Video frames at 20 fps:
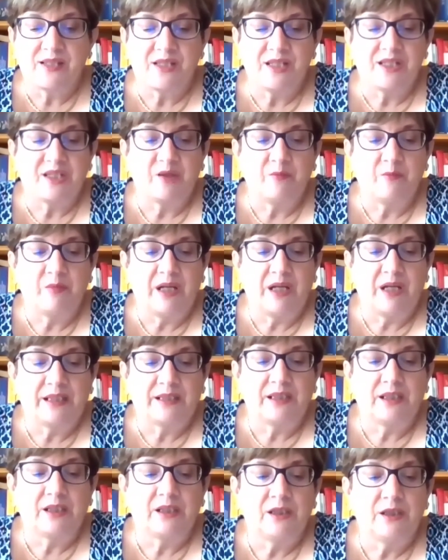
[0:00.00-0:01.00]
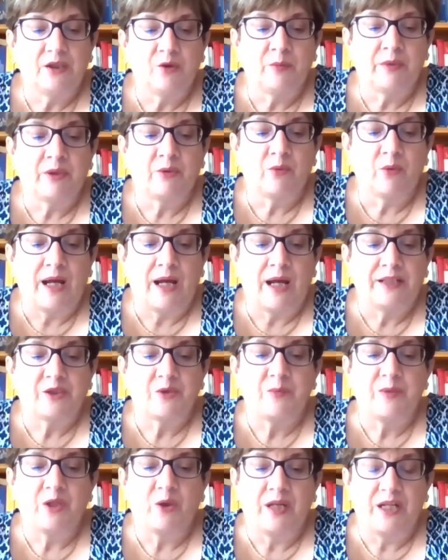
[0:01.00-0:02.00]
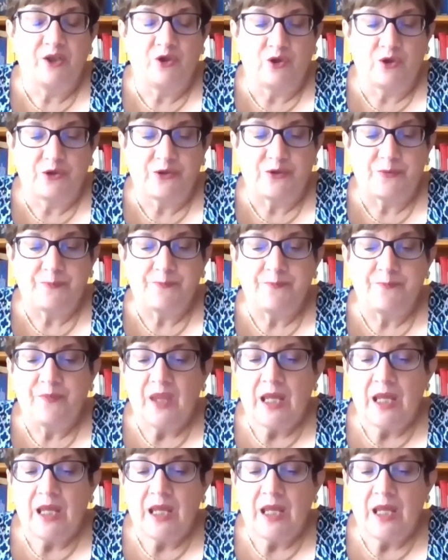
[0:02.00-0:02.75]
systematic human rights violations.